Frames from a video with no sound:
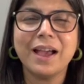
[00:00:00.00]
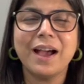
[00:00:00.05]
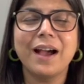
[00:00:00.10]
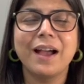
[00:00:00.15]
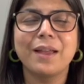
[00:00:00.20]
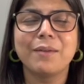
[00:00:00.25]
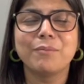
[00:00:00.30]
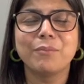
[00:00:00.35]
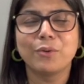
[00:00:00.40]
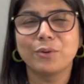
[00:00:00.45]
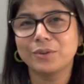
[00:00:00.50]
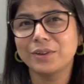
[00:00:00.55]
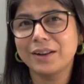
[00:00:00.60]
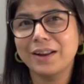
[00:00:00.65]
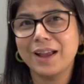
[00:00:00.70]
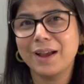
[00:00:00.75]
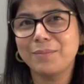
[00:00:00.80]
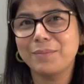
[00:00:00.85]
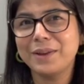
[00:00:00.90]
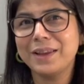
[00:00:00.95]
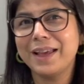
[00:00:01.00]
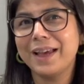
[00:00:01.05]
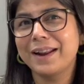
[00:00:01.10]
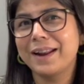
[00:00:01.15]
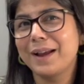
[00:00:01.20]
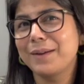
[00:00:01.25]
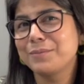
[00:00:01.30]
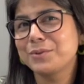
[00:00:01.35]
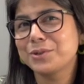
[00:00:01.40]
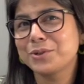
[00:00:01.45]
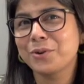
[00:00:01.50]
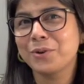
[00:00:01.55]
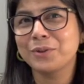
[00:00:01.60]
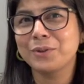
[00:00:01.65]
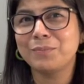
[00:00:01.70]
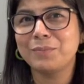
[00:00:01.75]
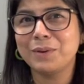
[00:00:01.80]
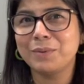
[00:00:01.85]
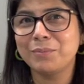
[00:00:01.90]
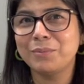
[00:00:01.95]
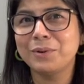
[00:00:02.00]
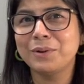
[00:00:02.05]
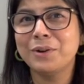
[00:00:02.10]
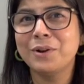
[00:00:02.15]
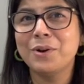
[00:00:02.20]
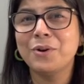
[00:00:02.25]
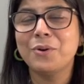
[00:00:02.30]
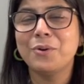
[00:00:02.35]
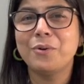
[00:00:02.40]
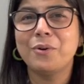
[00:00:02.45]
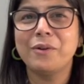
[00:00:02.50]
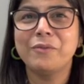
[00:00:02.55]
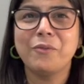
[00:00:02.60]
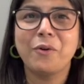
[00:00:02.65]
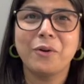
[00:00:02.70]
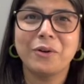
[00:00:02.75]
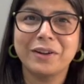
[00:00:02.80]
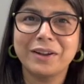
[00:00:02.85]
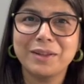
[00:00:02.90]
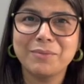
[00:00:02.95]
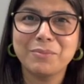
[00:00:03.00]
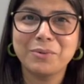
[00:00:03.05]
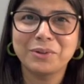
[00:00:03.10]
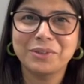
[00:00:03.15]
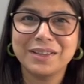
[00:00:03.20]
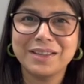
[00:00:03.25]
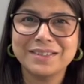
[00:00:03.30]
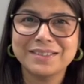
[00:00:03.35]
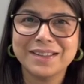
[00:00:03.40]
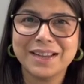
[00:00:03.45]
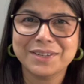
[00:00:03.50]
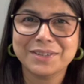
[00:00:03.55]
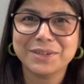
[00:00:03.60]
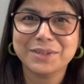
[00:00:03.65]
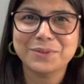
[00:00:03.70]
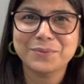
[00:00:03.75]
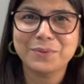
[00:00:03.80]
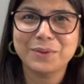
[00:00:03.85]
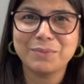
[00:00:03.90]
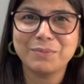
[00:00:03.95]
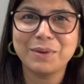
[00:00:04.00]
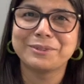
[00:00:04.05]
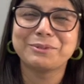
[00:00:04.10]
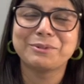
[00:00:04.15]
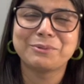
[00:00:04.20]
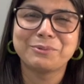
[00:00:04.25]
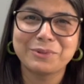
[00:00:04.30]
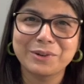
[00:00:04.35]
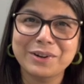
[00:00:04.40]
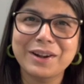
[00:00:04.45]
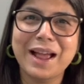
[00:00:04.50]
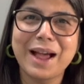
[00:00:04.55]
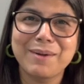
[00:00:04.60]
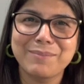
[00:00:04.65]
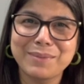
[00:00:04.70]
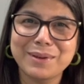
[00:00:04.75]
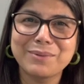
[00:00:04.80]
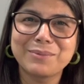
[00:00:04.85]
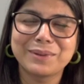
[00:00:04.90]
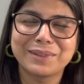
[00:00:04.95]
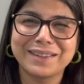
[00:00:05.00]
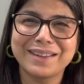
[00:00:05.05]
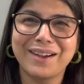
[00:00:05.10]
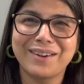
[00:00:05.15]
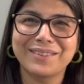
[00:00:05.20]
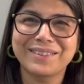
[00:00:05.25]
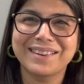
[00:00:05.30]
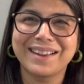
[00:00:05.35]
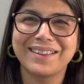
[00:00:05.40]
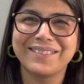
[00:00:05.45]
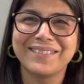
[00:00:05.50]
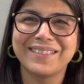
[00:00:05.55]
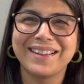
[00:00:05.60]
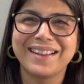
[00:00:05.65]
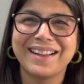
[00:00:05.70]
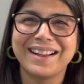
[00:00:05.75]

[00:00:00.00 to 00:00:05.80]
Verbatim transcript: I'm more than happy and I'm sure the people who have already booked these sessions with me were happy with the outcome.